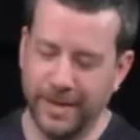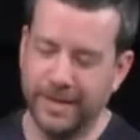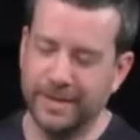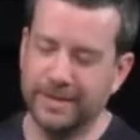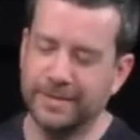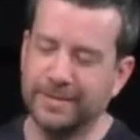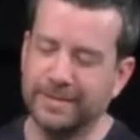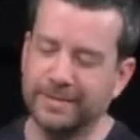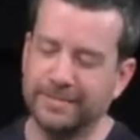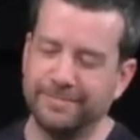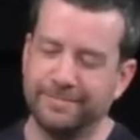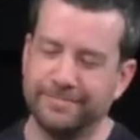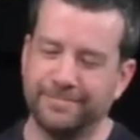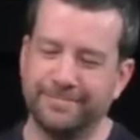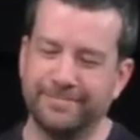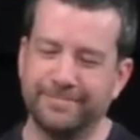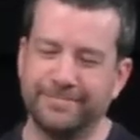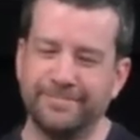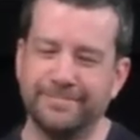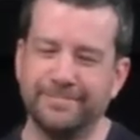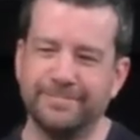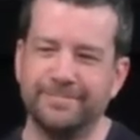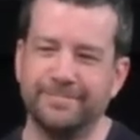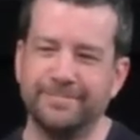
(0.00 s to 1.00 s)

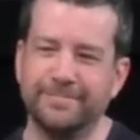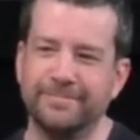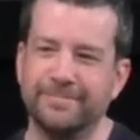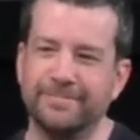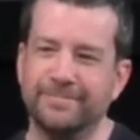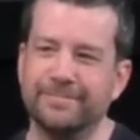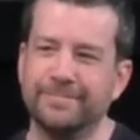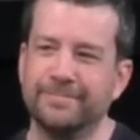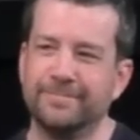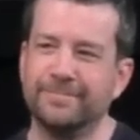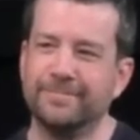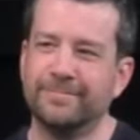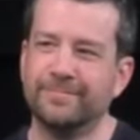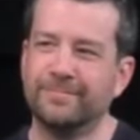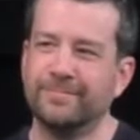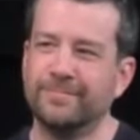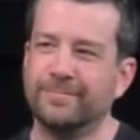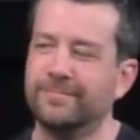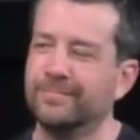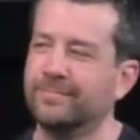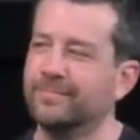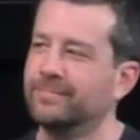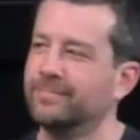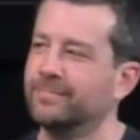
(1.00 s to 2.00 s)

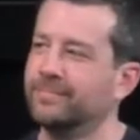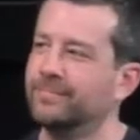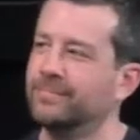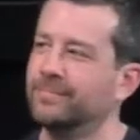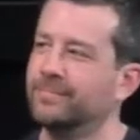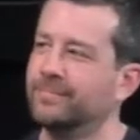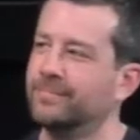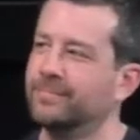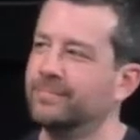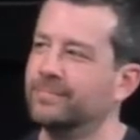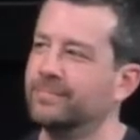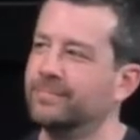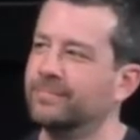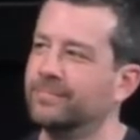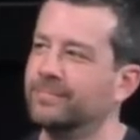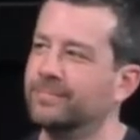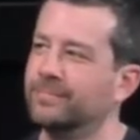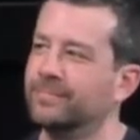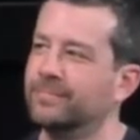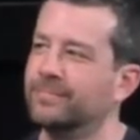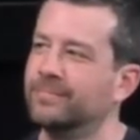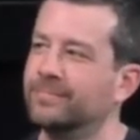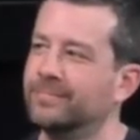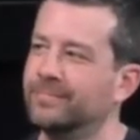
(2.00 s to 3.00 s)

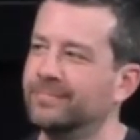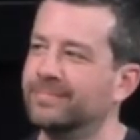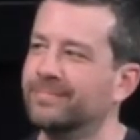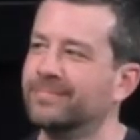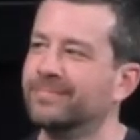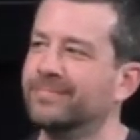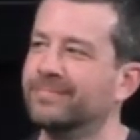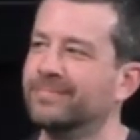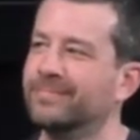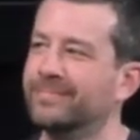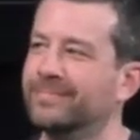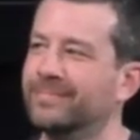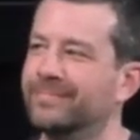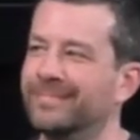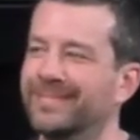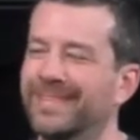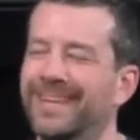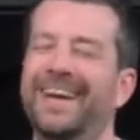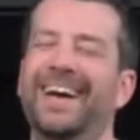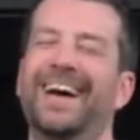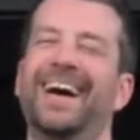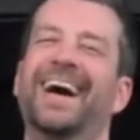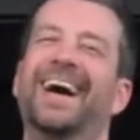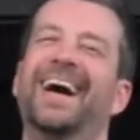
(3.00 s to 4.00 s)

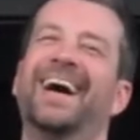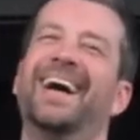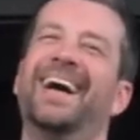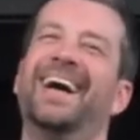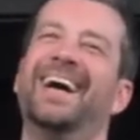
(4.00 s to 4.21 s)
The person shown says nothing.